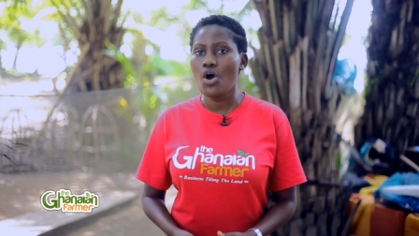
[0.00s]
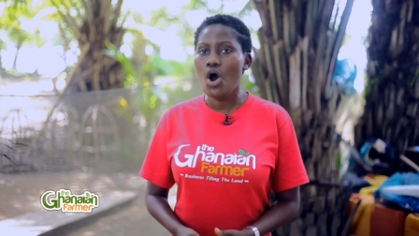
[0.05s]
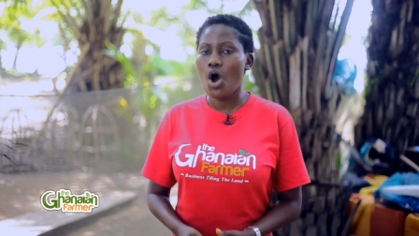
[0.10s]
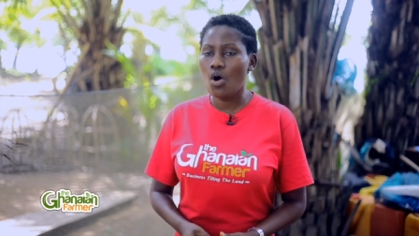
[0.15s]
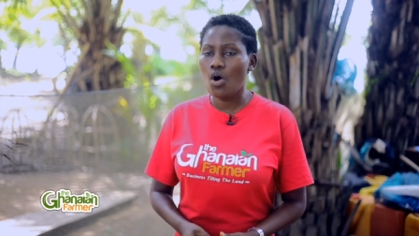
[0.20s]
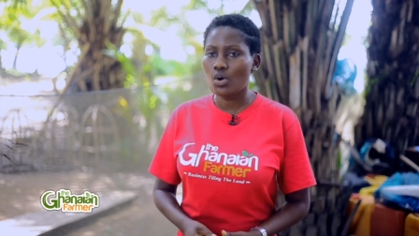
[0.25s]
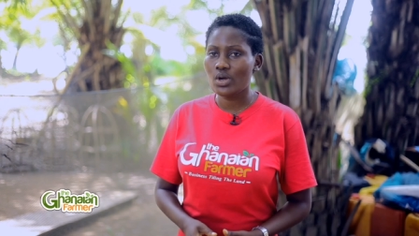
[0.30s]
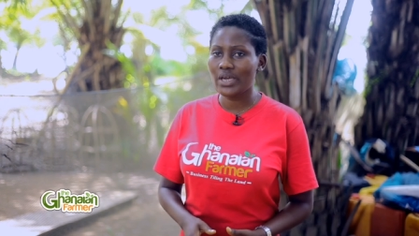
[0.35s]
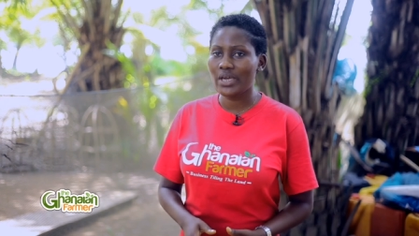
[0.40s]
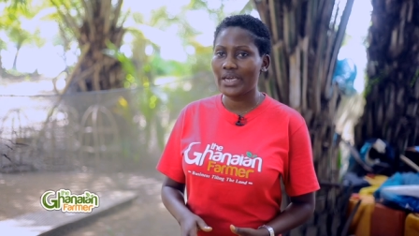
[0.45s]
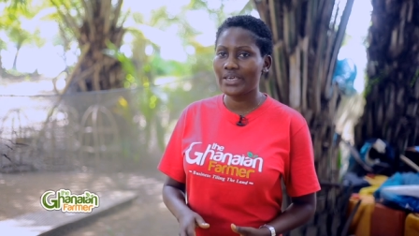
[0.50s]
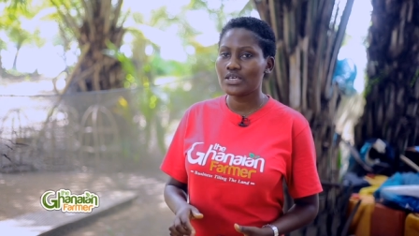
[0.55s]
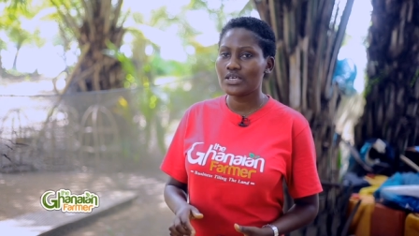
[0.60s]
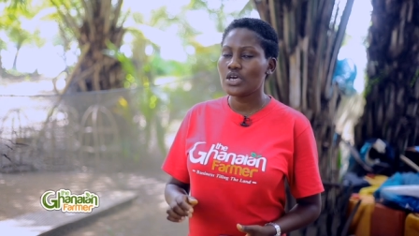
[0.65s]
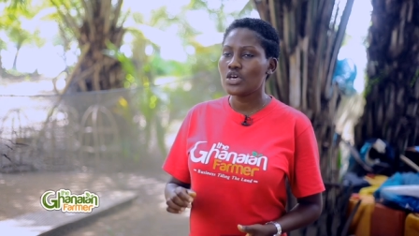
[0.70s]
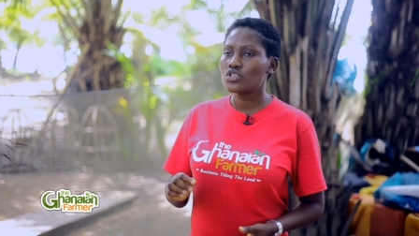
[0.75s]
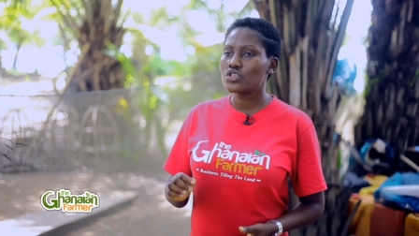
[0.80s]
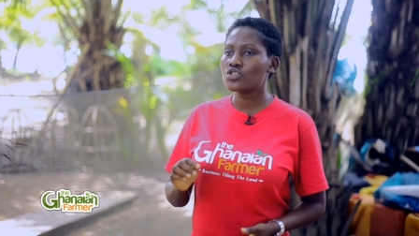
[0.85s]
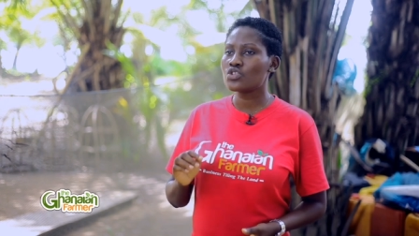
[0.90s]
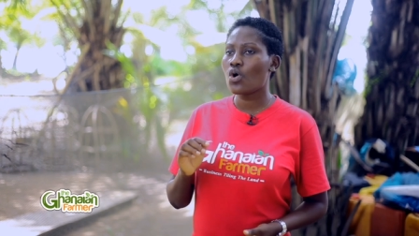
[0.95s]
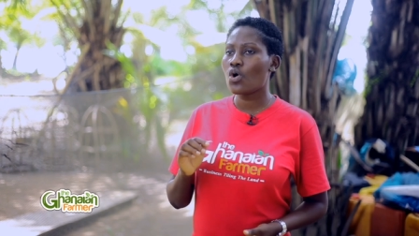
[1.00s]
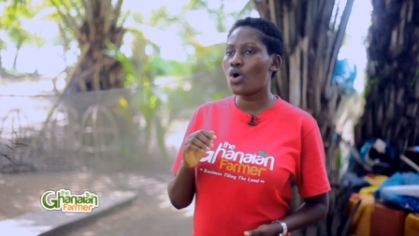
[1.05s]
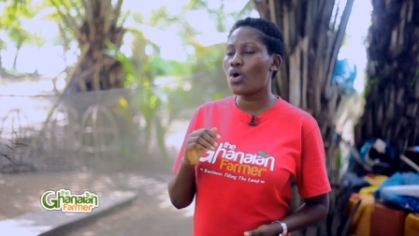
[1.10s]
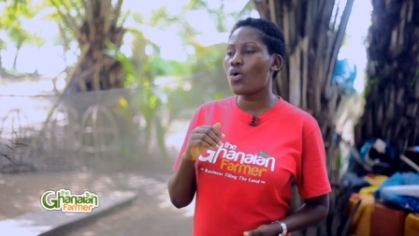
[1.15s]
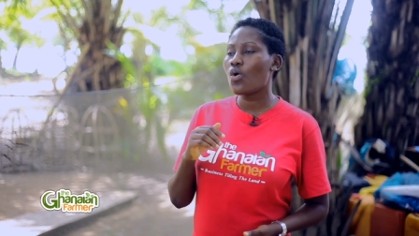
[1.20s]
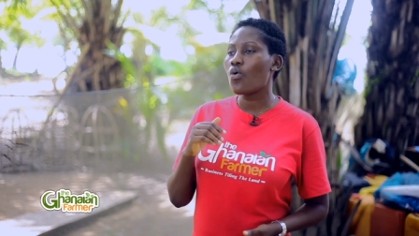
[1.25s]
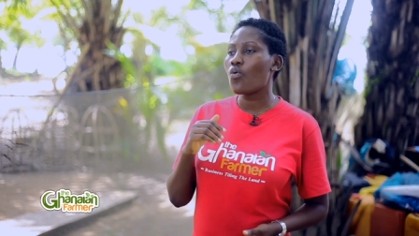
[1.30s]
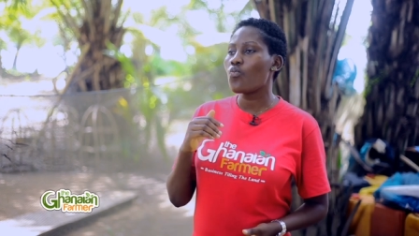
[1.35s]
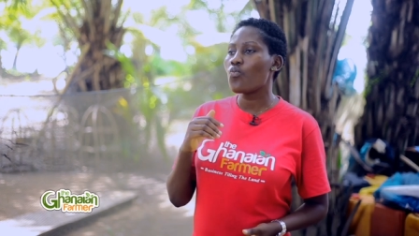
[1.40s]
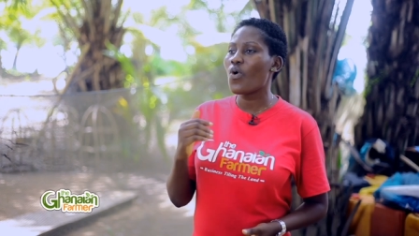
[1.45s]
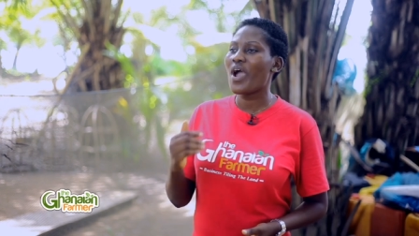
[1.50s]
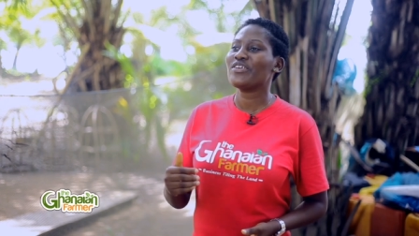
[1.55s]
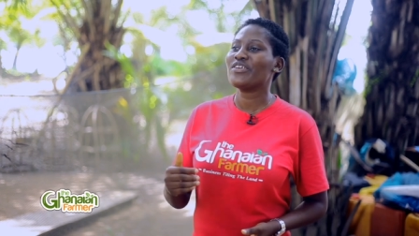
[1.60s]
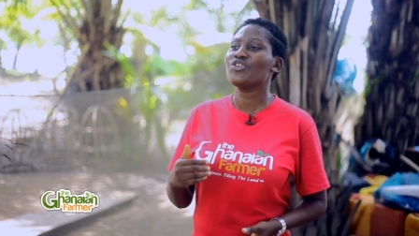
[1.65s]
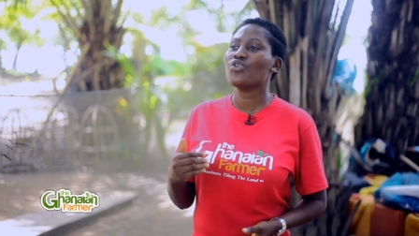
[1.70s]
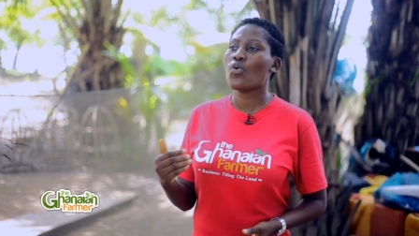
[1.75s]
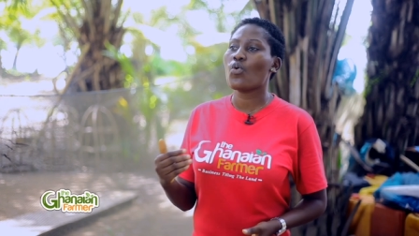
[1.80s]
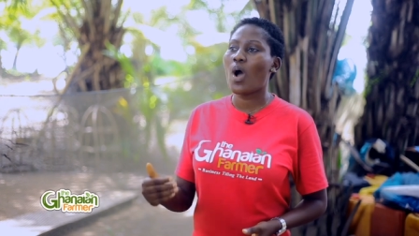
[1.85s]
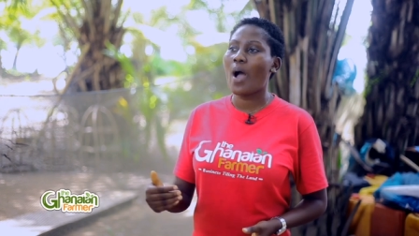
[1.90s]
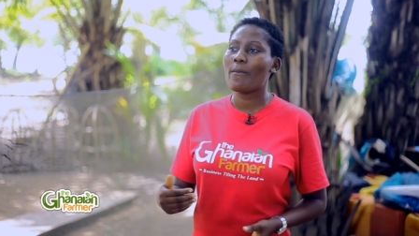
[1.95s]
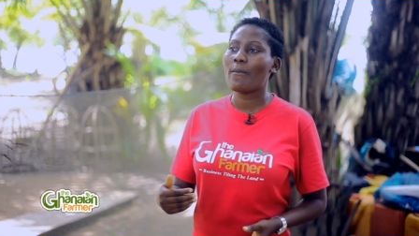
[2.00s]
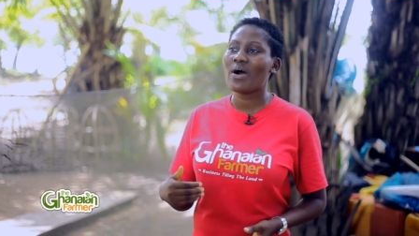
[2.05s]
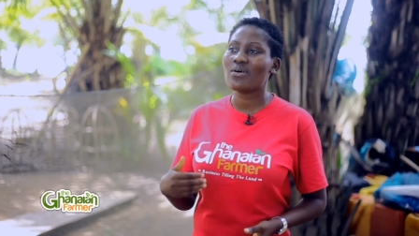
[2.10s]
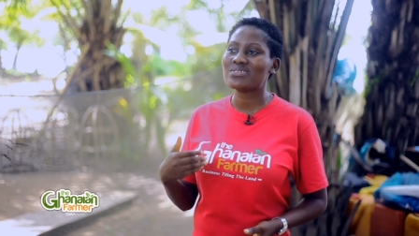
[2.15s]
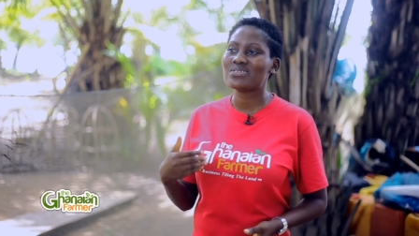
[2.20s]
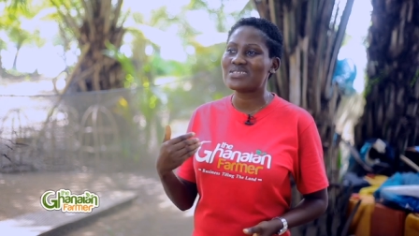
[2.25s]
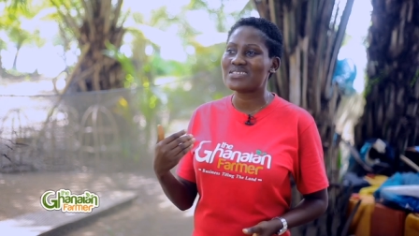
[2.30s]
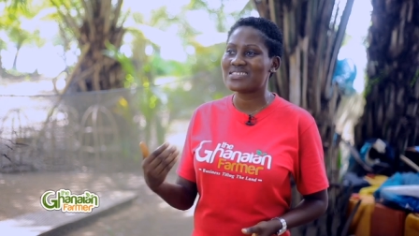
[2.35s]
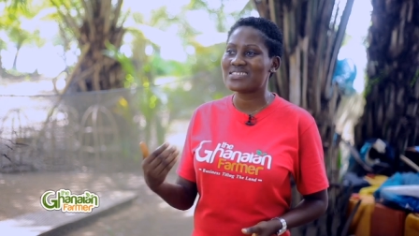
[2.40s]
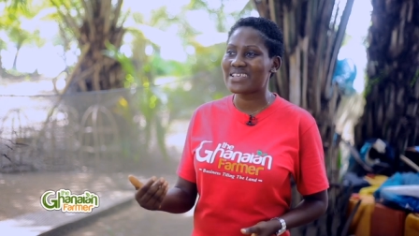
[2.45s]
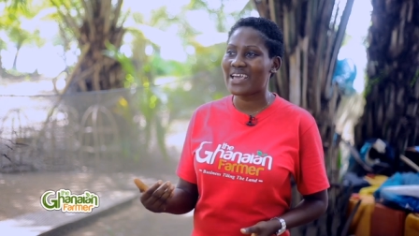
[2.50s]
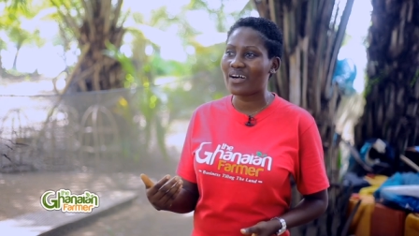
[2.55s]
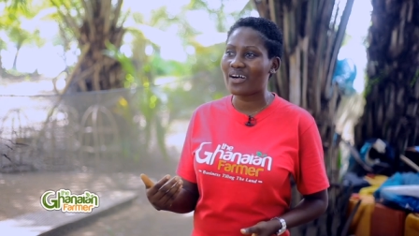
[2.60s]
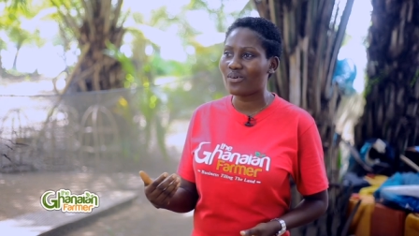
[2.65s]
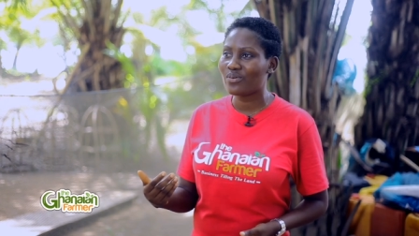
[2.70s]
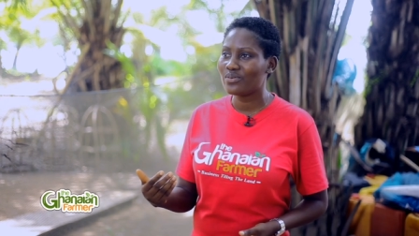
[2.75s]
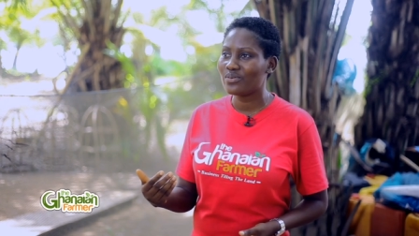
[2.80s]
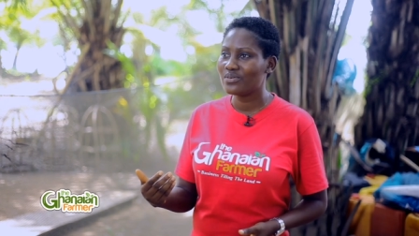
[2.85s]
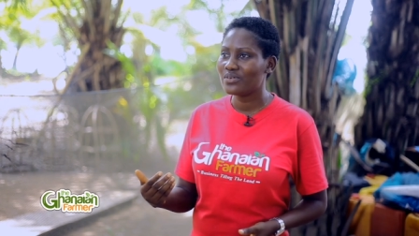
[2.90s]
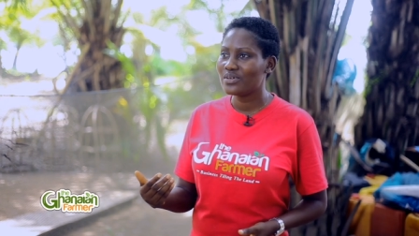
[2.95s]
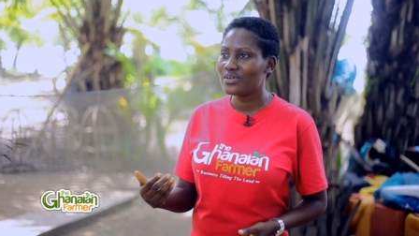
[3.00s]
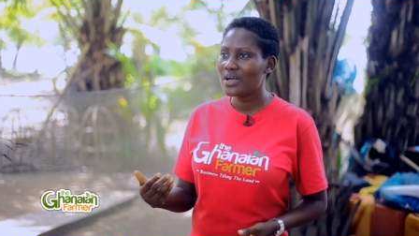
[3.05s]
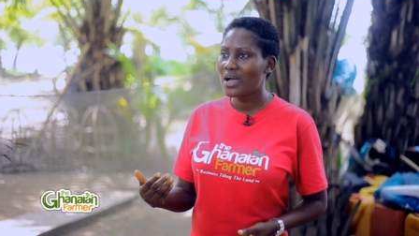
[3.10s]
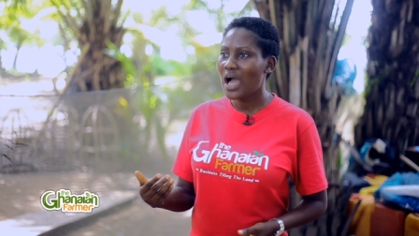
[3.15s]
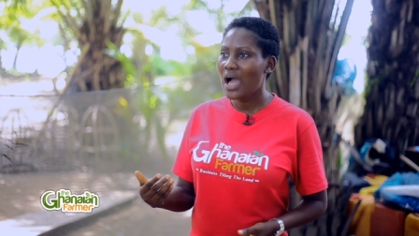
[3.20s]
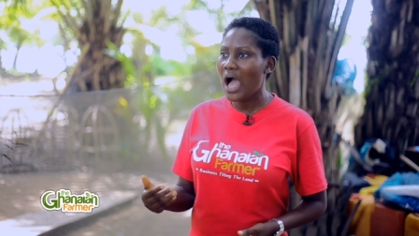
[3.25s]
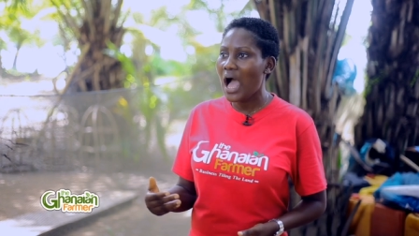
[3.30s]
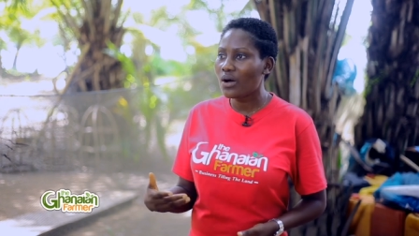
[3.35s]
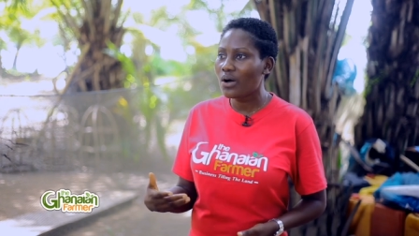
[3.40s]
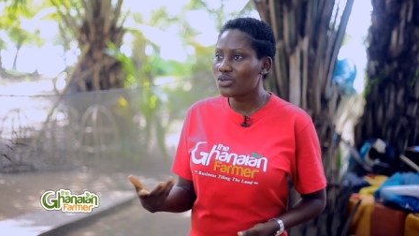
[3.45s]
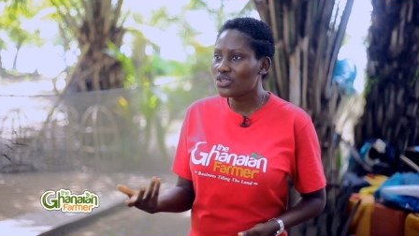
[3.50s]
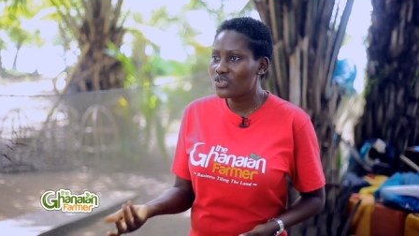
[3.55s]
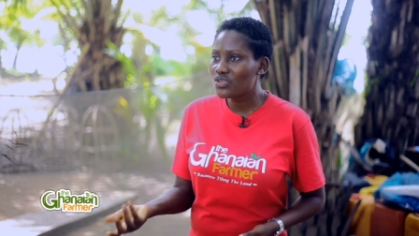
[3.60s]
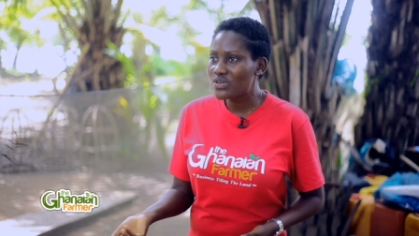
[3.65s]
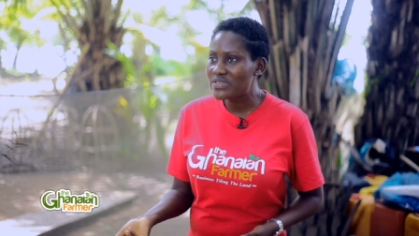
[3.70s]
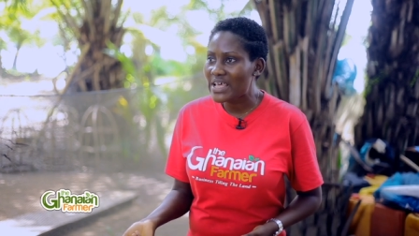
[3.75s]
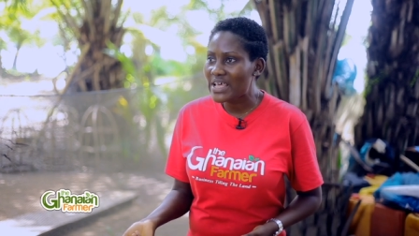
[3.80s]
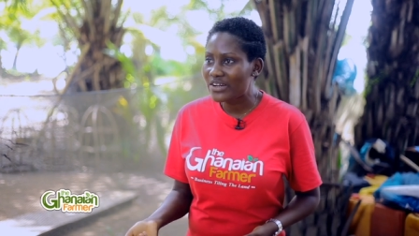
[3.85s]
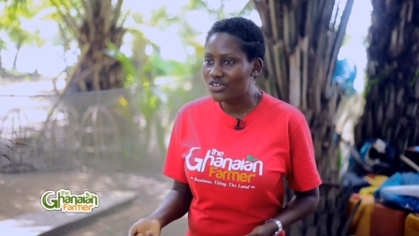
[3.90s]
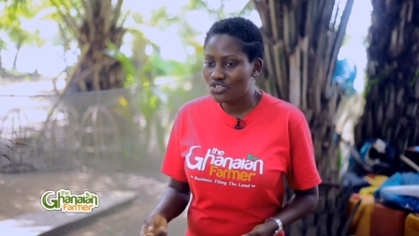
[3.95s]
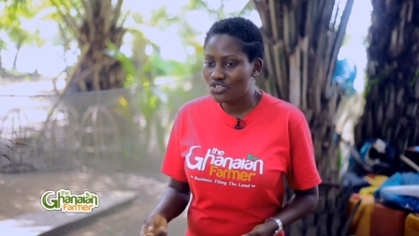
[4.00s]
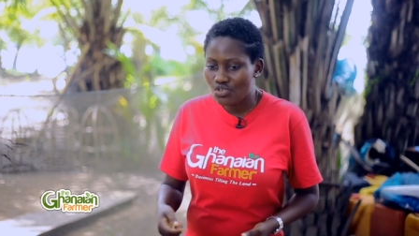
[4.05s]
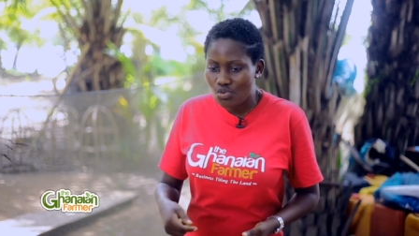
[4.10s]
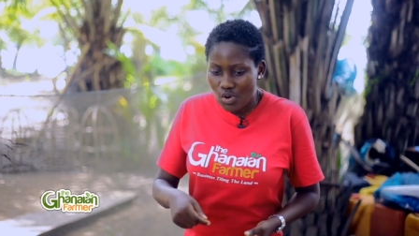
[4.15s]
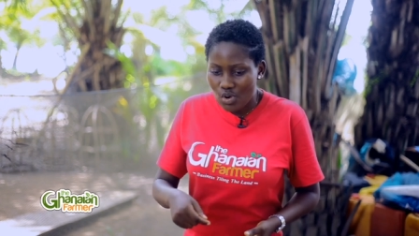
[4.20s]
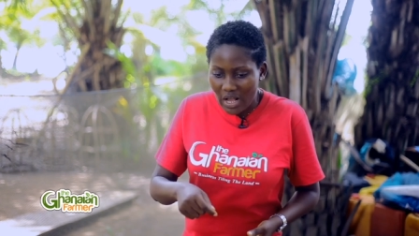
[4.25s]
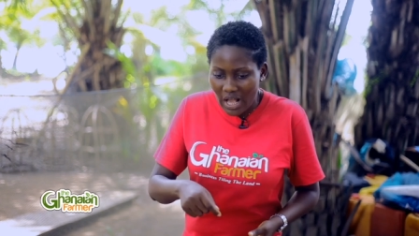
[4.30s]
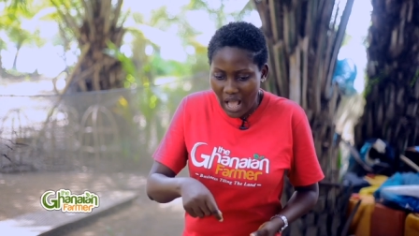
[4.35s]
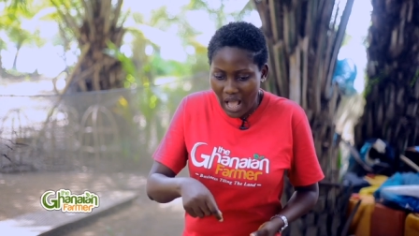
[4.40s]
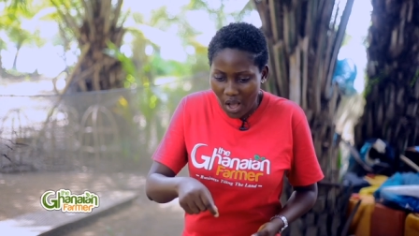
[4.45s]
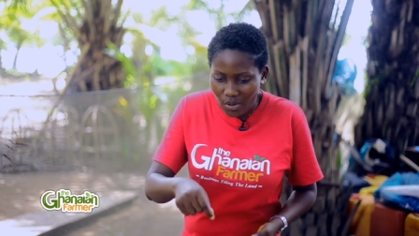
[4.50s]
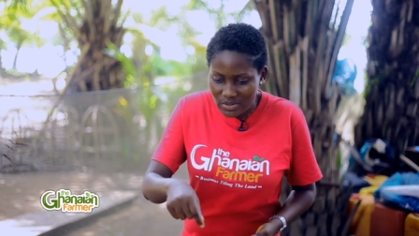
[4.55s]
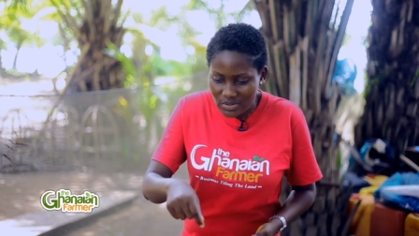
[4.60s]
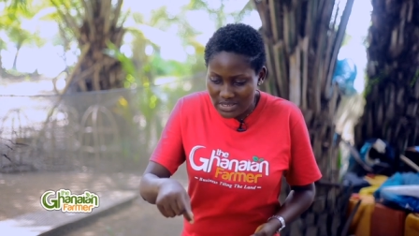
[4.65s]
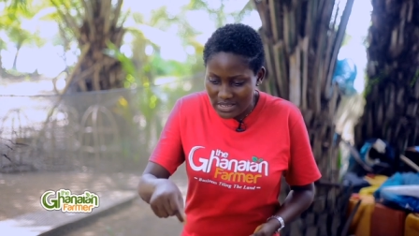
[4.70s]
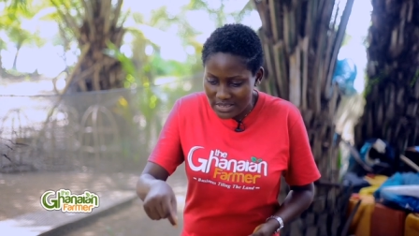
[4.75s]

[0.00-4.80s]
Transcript: Okay, so when you're about to sell, how do you sell? Do you count